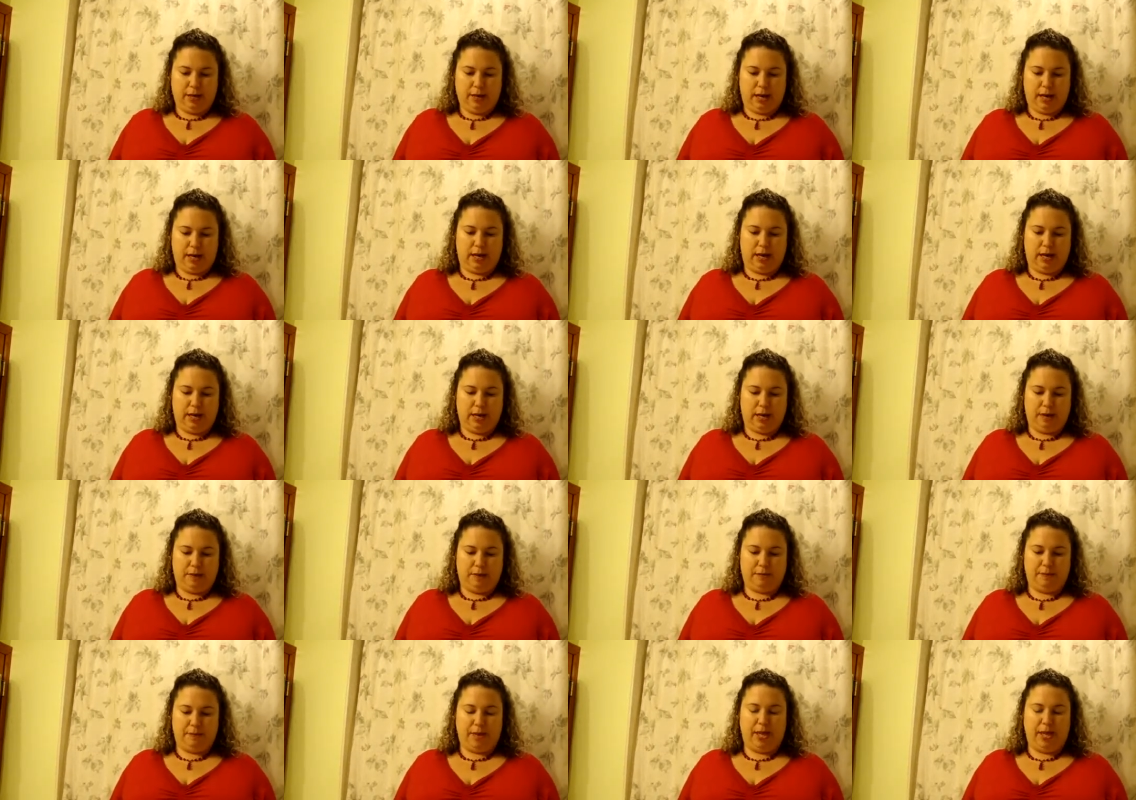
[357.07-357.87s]

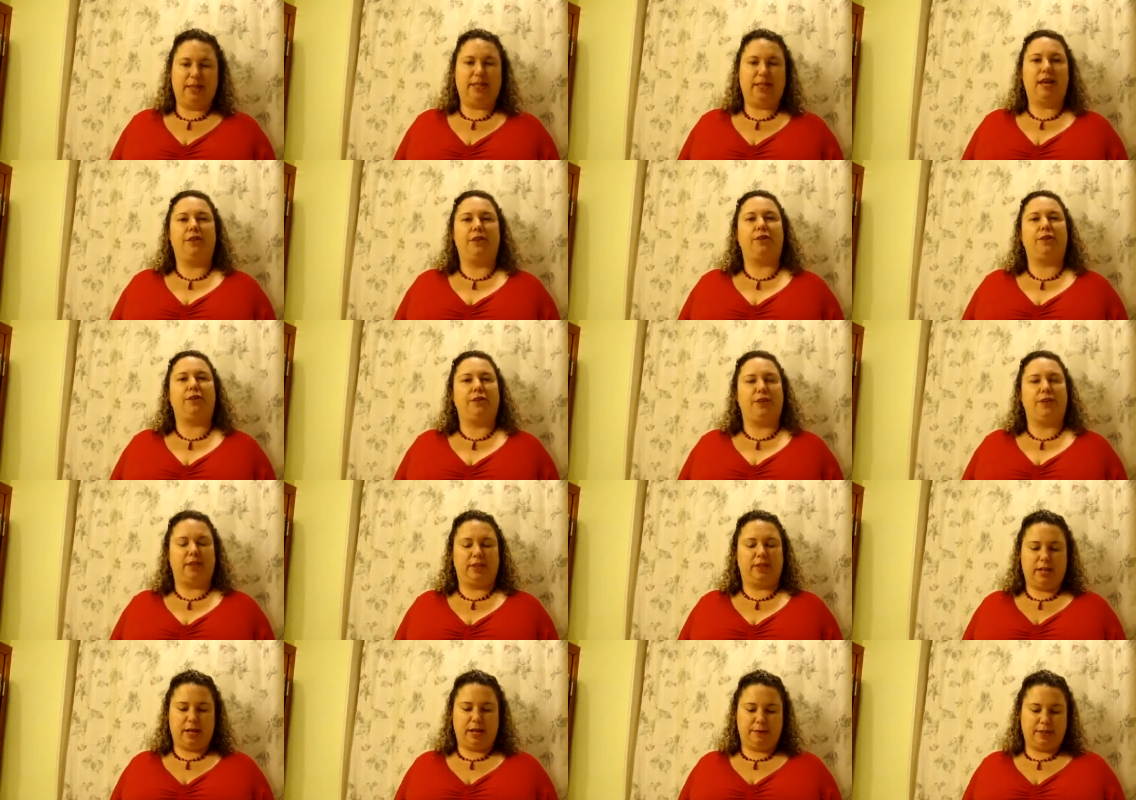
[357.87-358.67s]
And the other
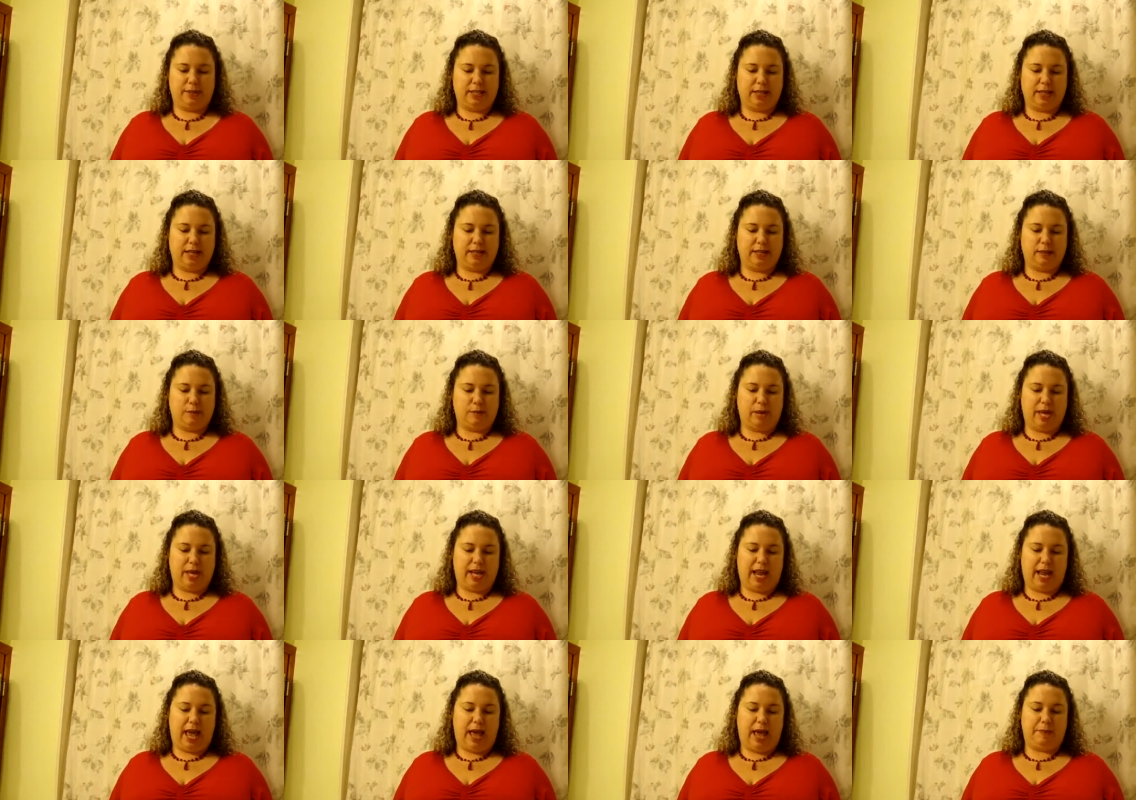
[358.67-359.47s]
thing that I would say is a
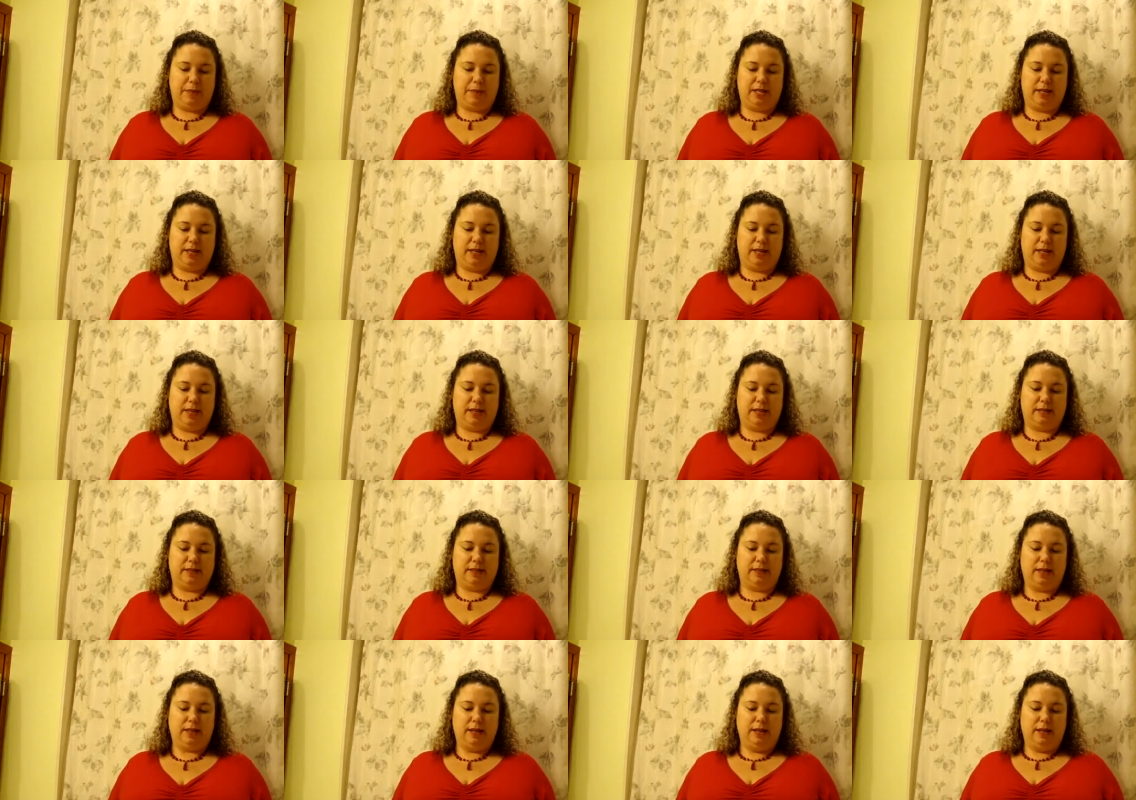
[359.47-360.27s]
bad habit
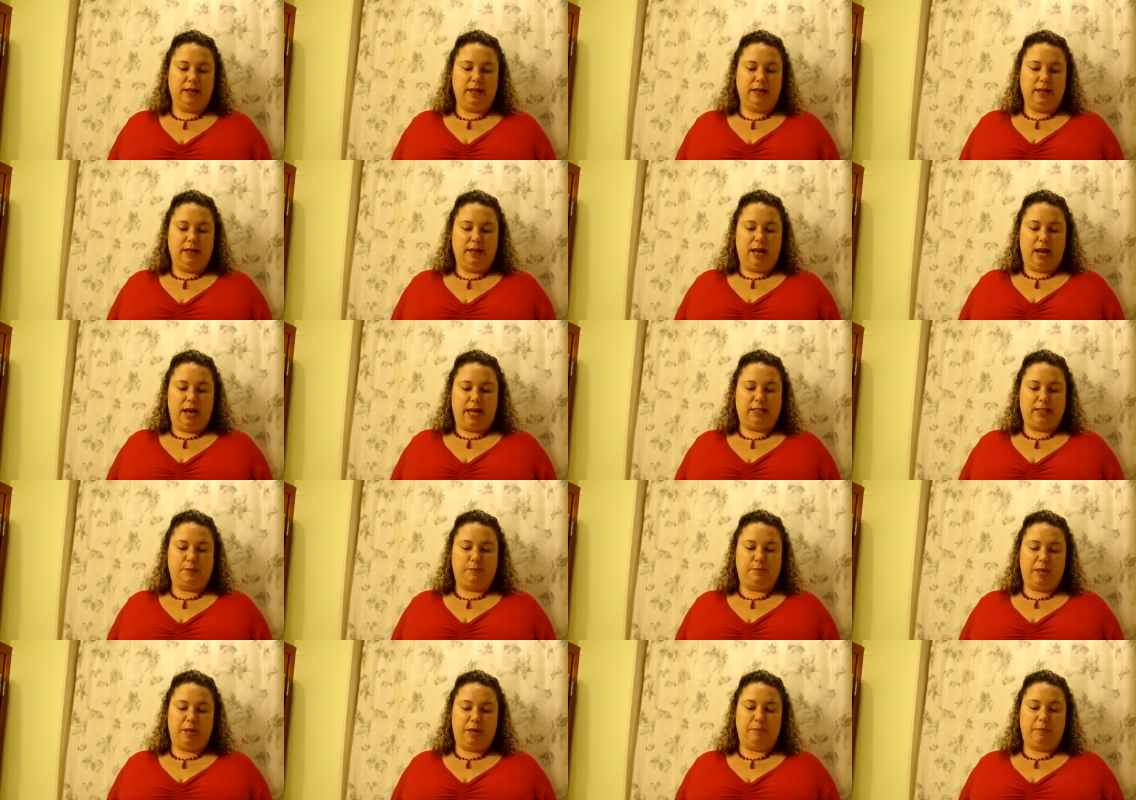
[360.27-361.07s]
is I
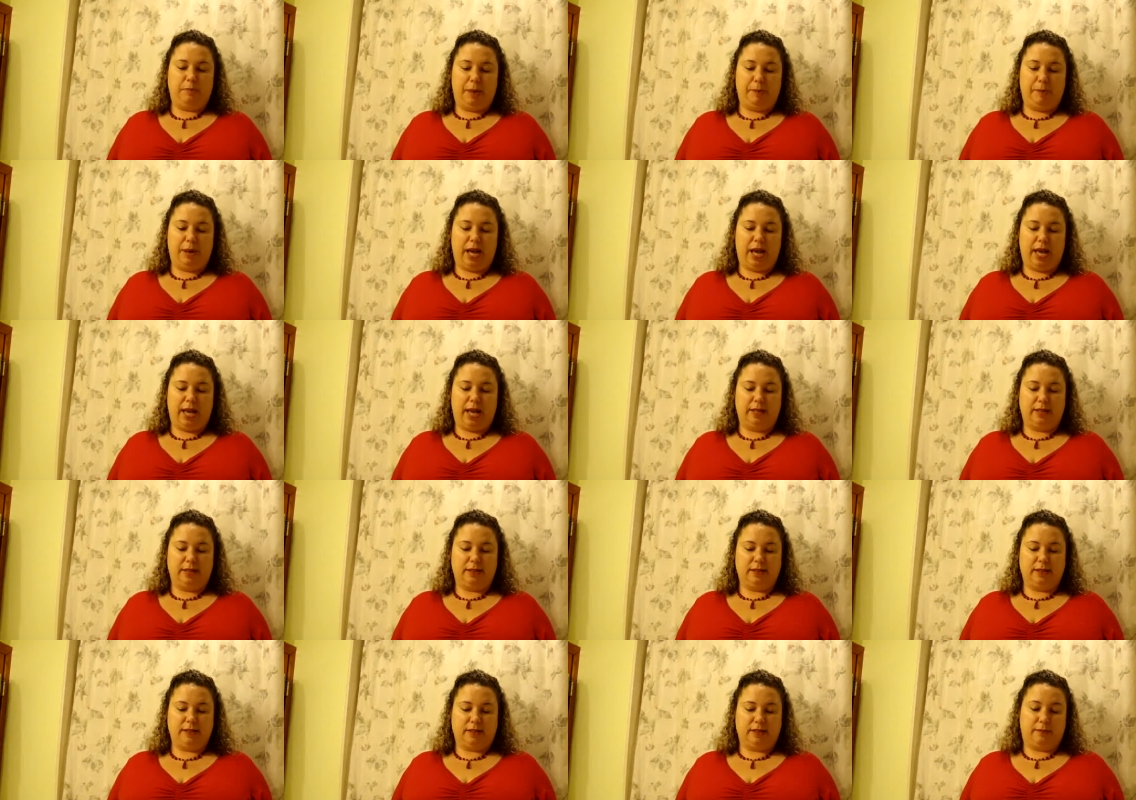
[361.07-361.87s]
speak my
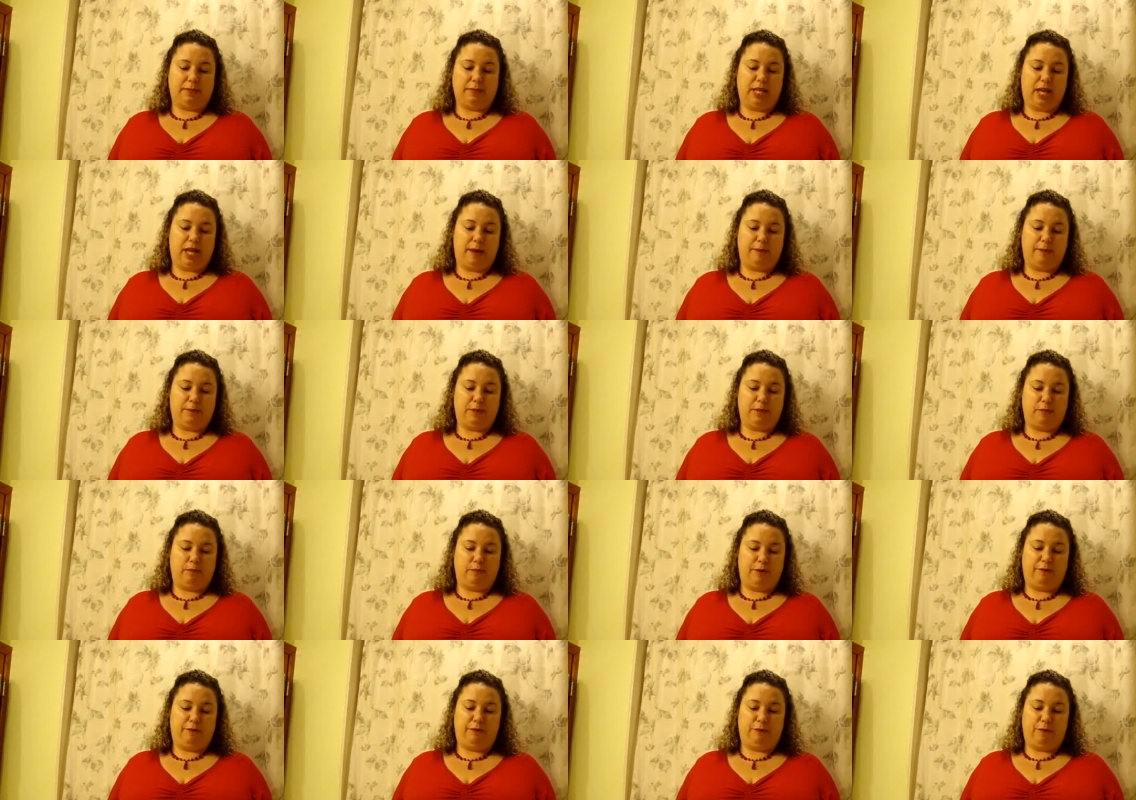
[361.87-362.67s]
mind sometimes
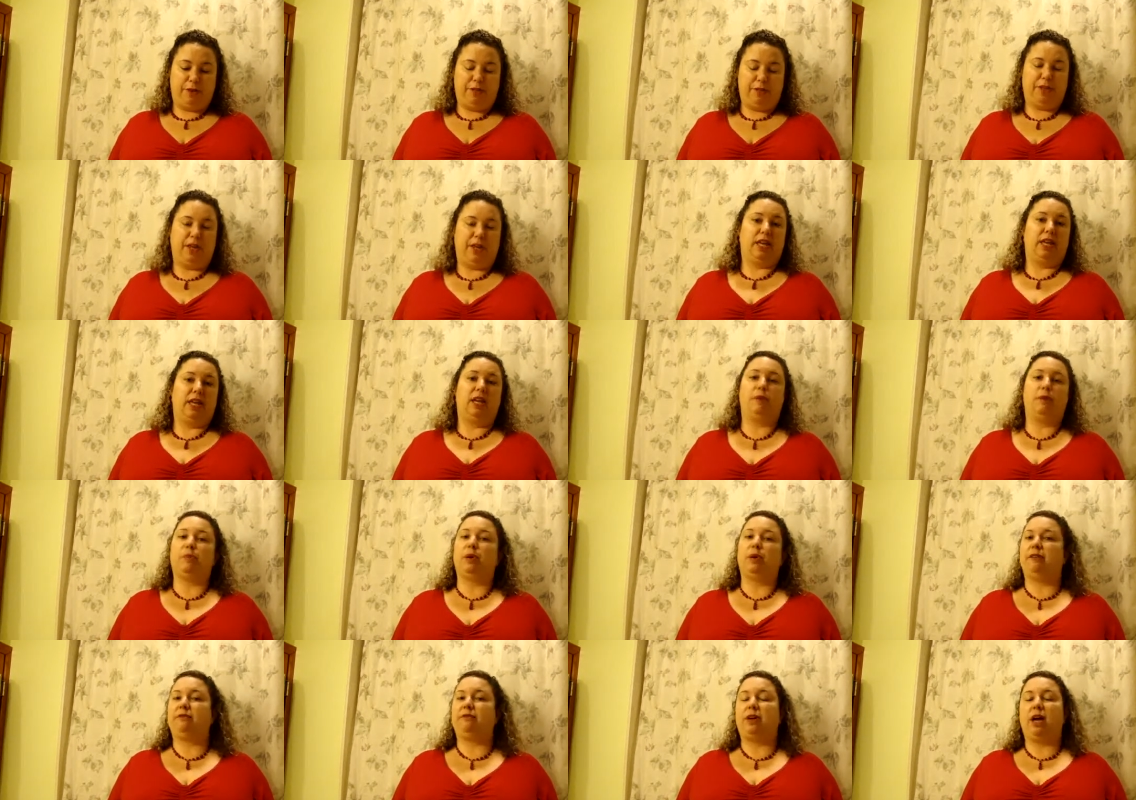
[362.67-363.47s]
before thinking, but I've